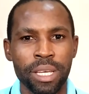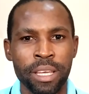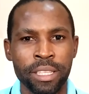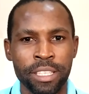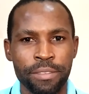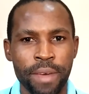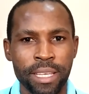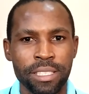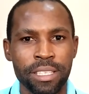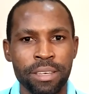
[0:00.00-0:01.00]
an
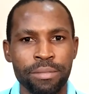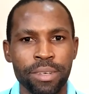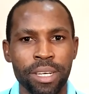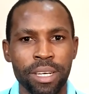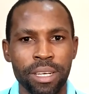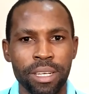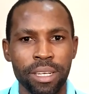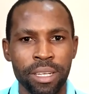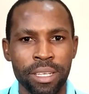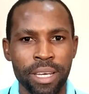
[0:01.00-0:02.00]
effective
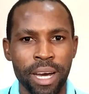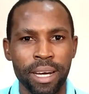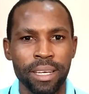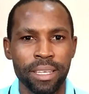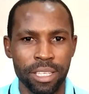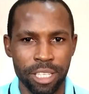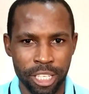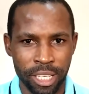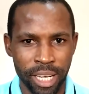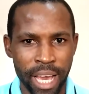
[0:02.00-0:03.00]
leader
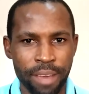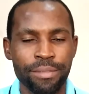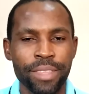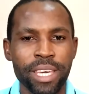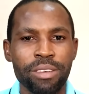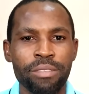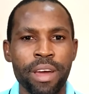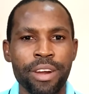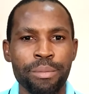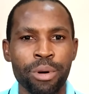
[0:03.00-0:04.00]
in life. Thank you
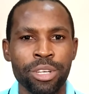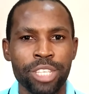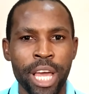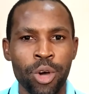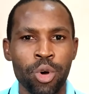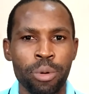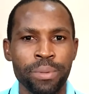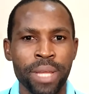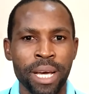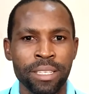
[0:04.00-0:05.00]
very much. I
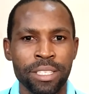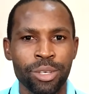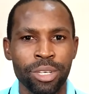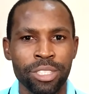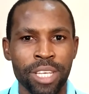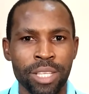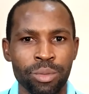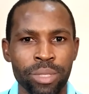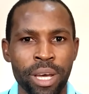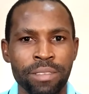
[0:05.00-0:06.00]
hope that this content
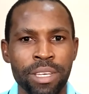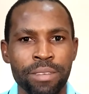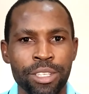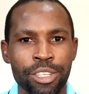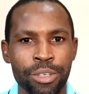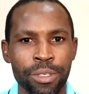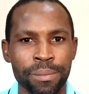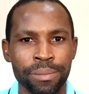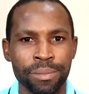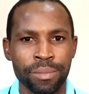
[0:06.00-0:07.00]
would have given you
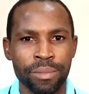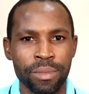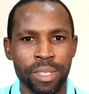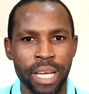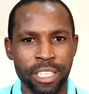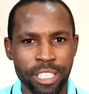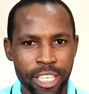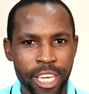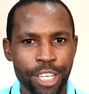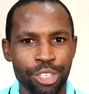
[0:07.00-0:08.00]
an
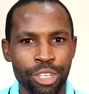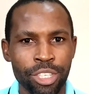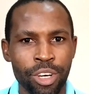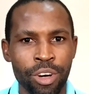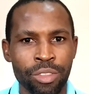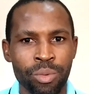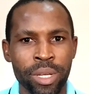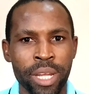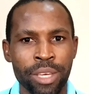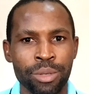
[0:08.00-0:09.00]
indication on
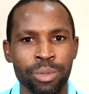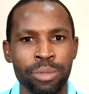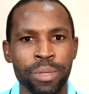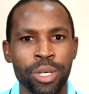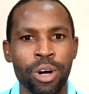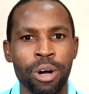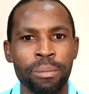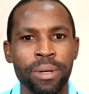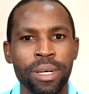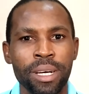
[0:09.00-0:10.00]
whether you would
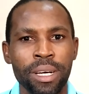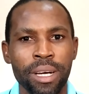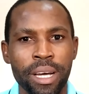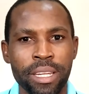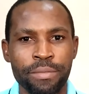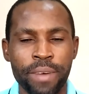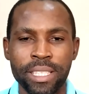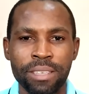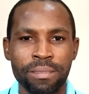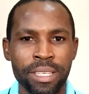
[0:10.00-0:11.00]
become an
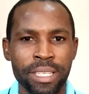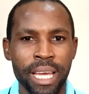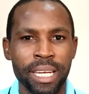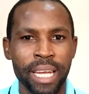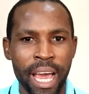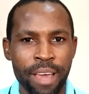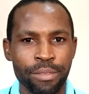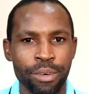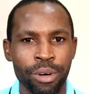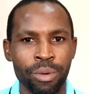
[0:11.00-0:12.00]
effective leader in
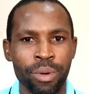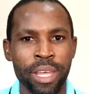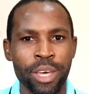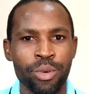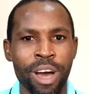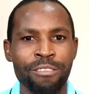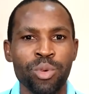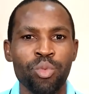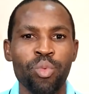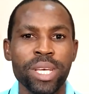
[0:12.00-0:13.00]
life, or whether you have
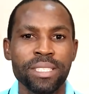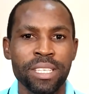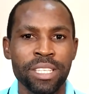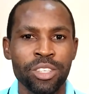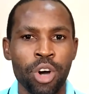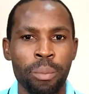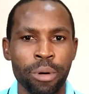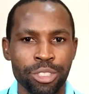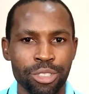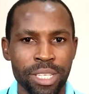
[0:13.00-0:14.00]
been wasting your
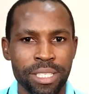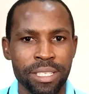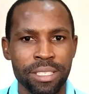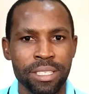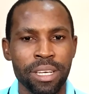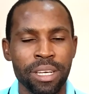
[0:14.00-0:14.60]
opportunities,